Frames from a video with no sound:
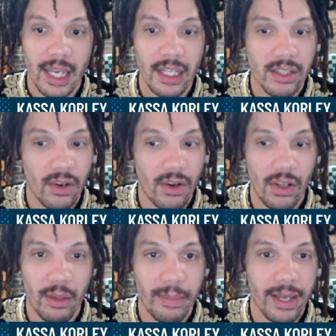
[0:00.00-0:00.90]
It's
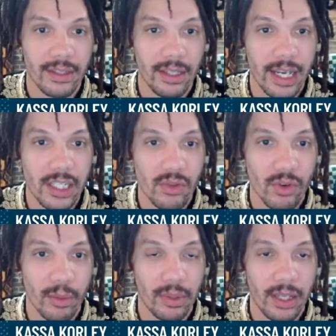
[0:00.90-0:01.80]
all about the light
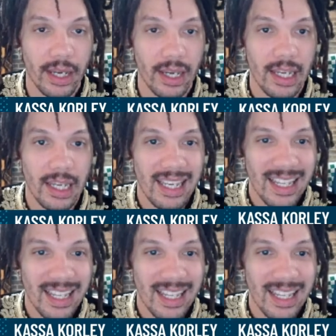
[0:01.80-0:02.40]
square play.